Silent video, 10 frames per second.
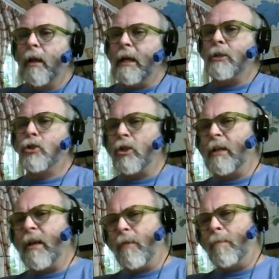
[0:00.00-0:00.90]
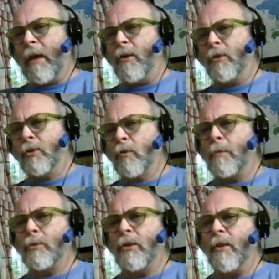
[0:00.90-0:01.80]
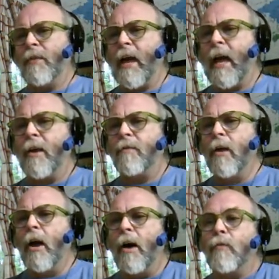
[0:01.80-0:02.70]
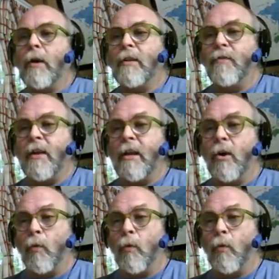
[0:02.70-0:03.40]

It should give a better description than that of what the video